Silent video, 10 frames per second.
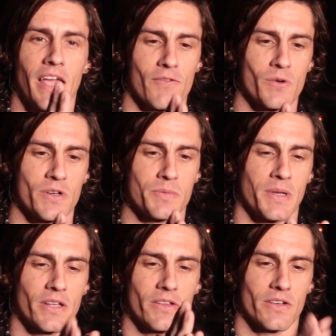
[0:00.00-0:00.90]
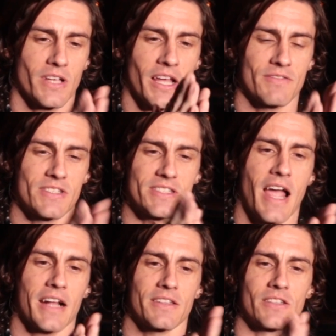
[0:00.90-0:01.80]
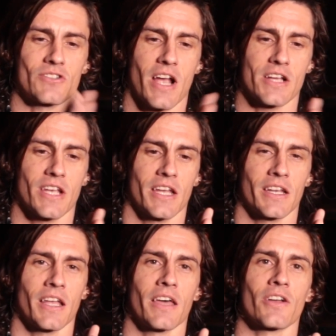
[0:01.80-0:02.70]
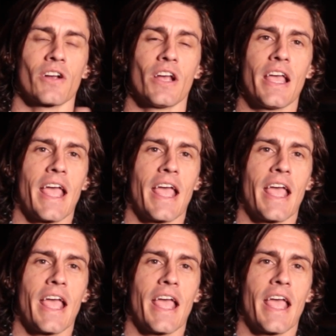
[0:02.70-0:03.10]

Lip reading: Everyone who's been there, they're kind of stacked in the trash can together.